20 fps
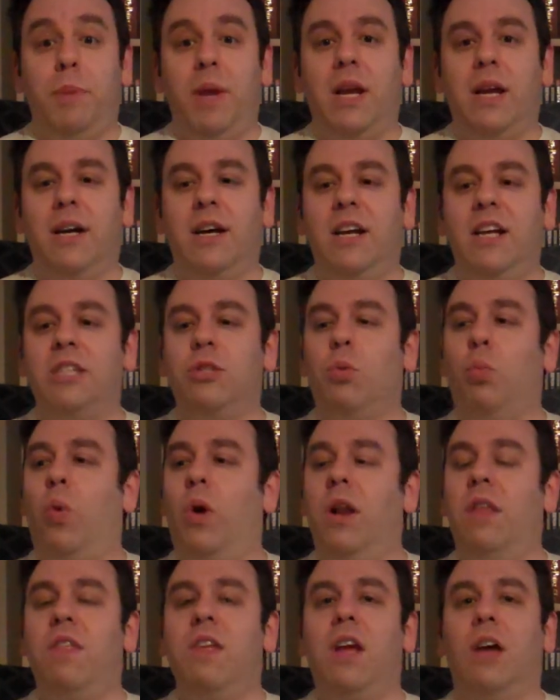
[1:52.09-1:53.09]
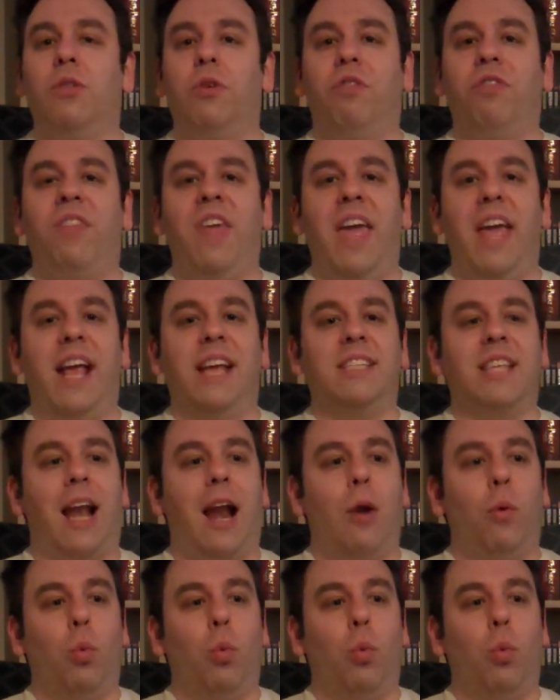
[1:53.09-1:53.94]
because one of the other things that I